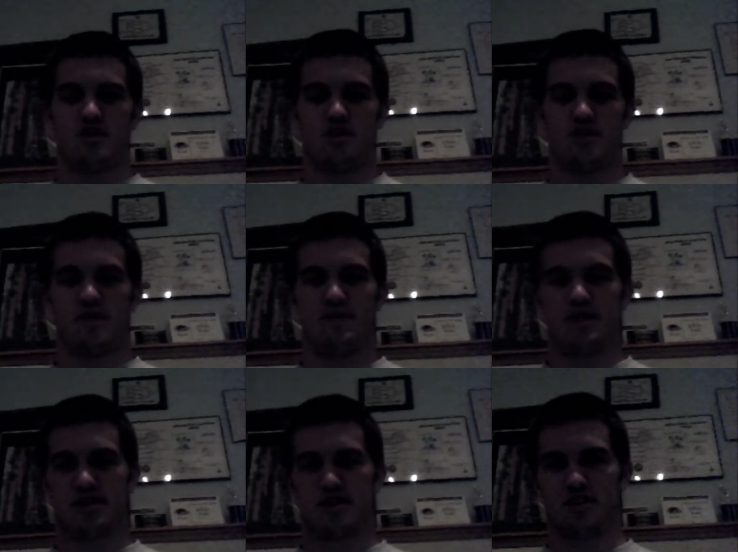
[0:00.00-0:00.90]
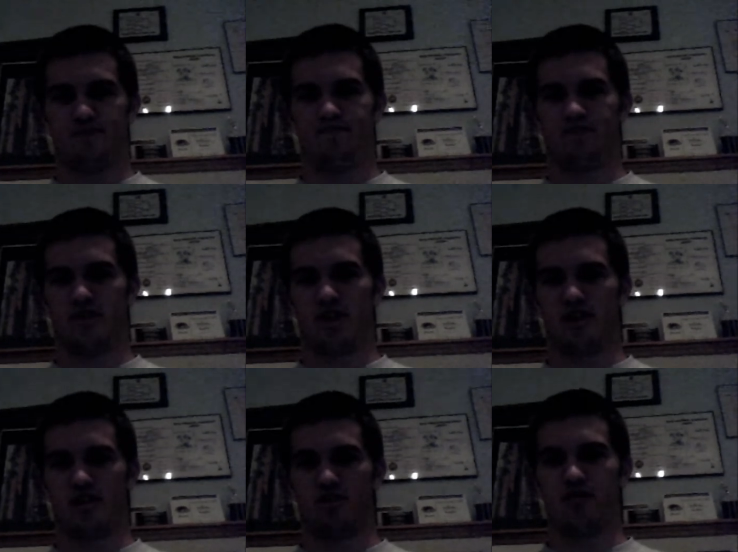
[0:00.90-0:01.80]
So those are my picks.
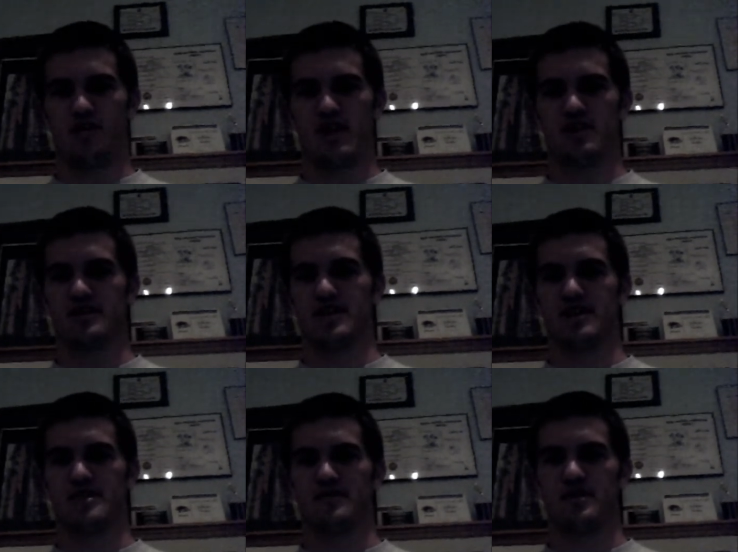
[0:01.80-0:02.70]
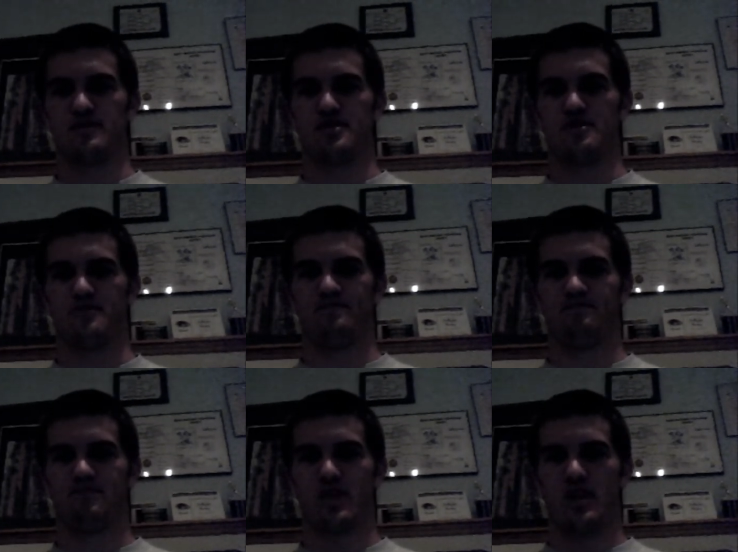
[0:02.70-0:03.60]
Hopefully Andy's got something up too.
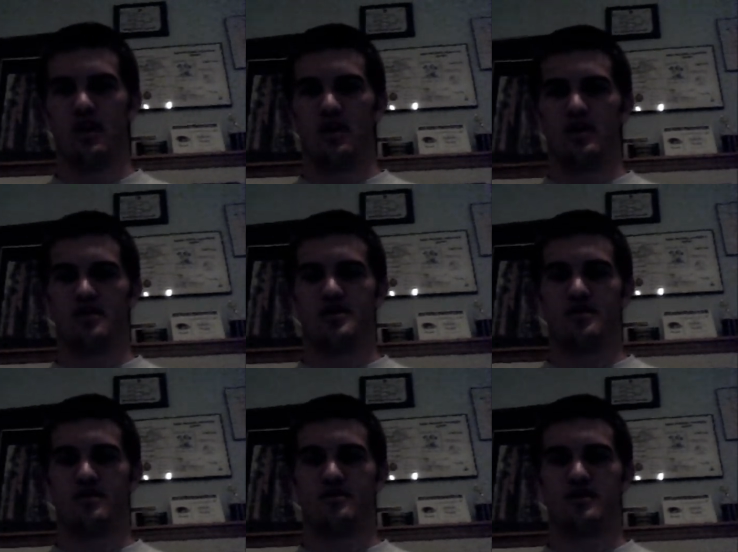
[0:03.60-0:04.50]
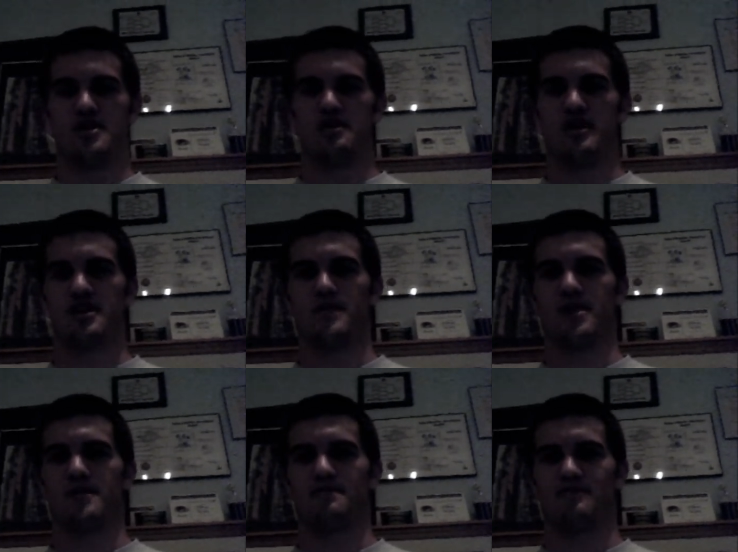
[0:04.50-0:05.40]
So until next
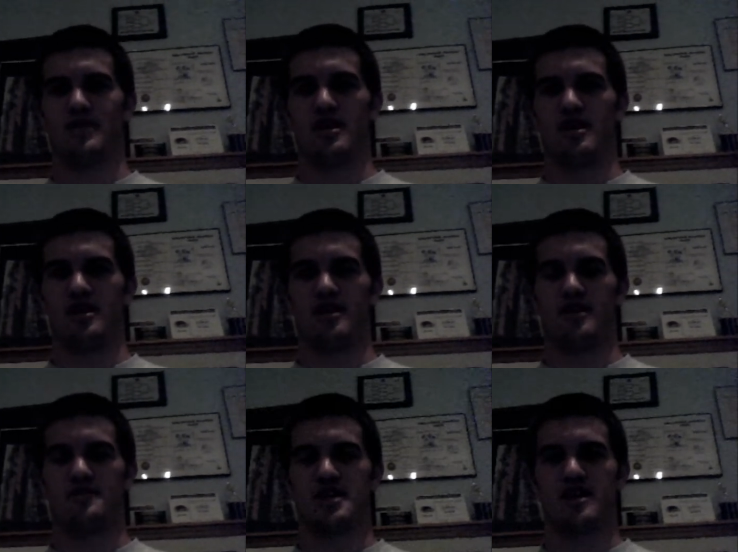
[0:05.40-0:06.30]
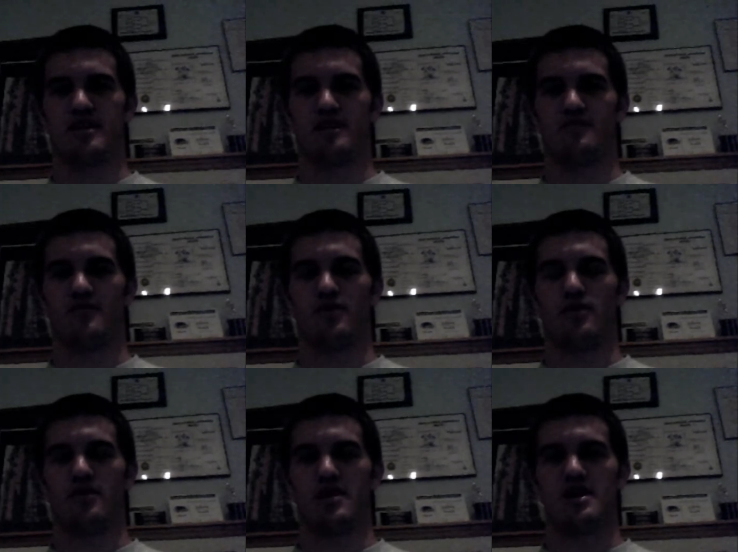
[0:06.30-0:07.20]
week, I'm Zach
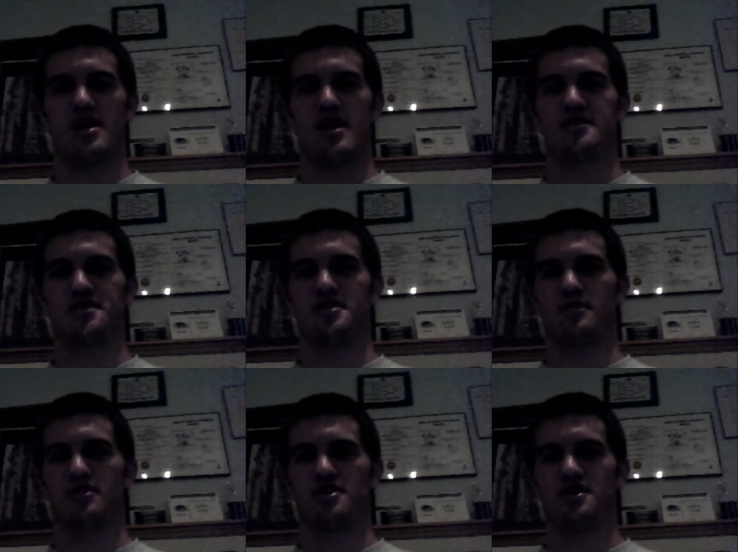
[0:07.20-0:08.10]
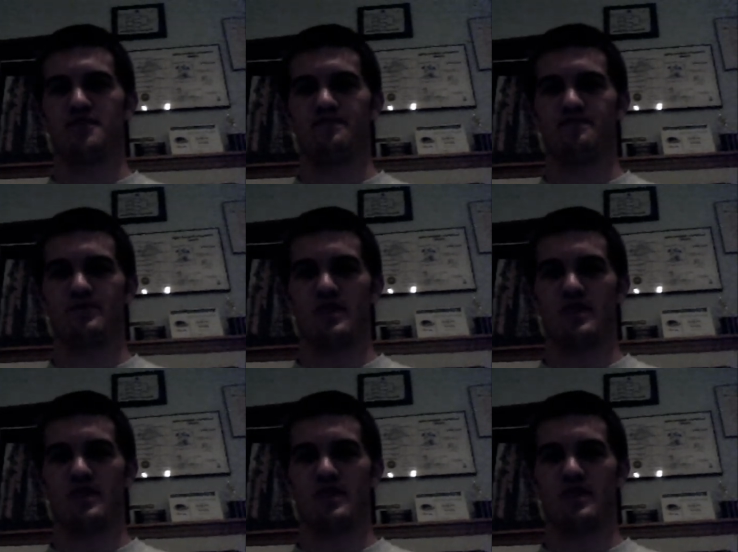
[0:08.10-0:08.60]
for the A to Z Sports Show.